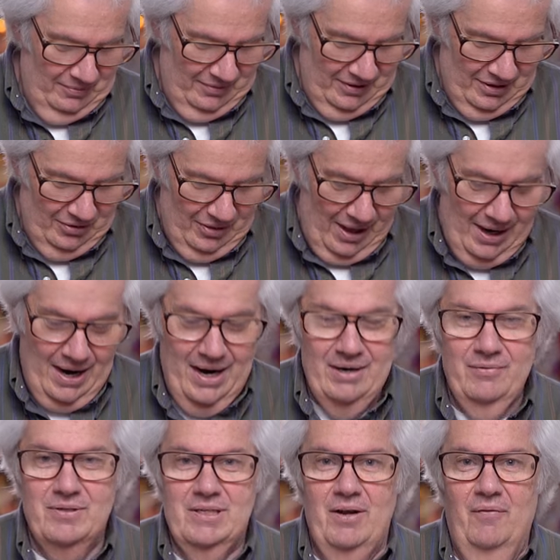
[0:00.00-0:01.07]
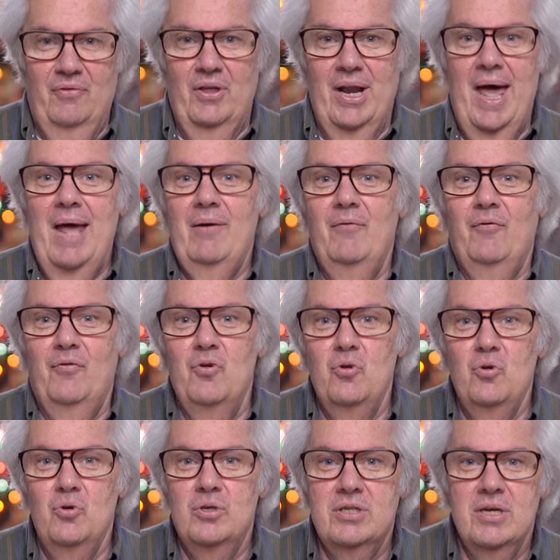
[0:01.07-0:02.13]
you know, that kind of stuff, the Latin
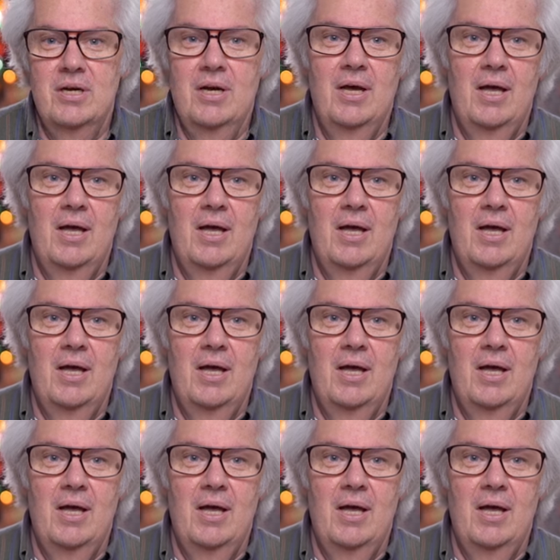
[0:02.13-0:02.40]
foods.